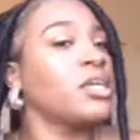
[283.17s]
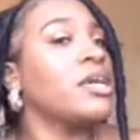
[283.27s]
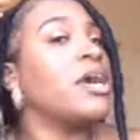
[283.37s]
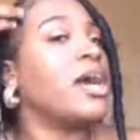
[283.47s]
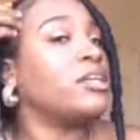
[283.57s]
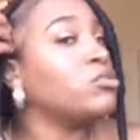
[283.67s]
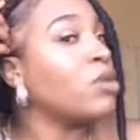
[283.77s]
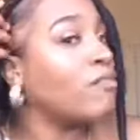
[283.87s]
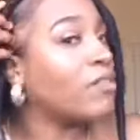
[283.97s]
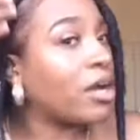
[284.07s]
I do
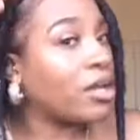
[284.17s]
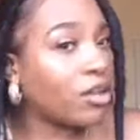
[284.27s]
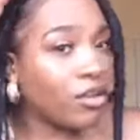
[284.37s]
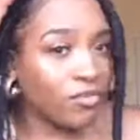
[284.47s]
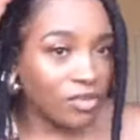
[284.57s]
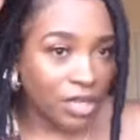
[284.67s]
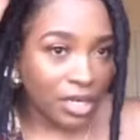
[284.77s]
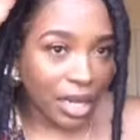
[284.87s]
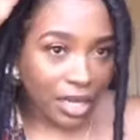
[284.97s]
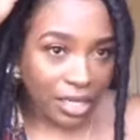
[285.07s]
have like a lot of
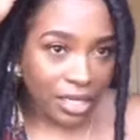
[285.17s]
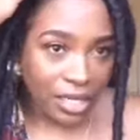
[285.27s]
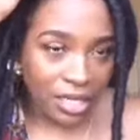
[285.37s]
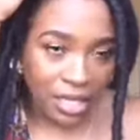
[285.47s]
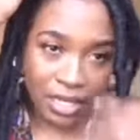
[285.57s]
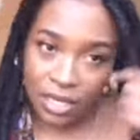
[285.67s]
gunky